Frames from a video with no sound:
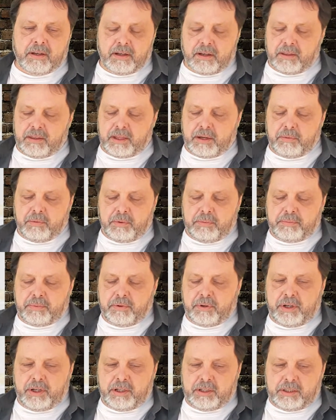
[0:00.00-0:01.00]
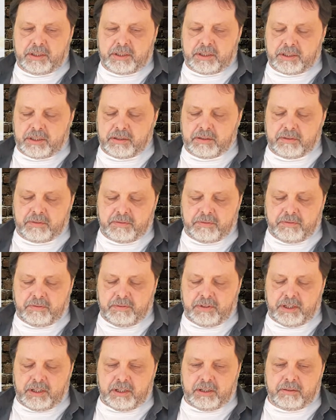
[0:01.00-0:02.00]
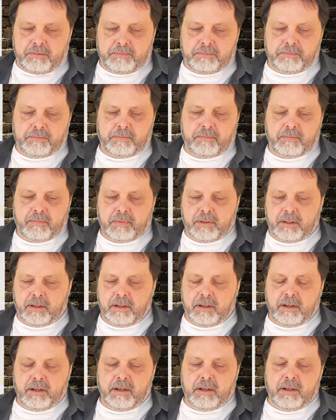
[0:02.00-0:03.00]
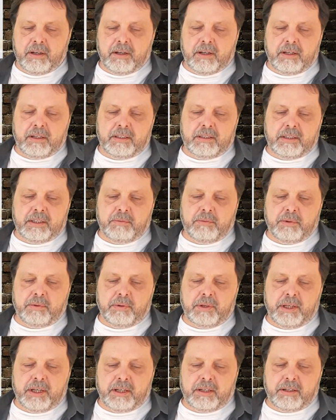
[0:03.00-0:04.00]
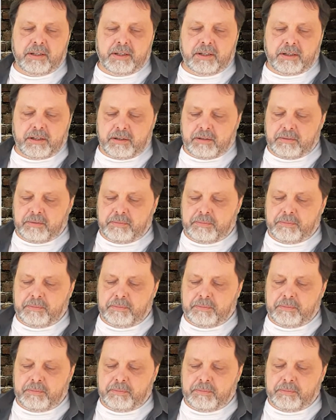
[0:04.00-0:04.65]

and then we print V. Now let's see what we get here now.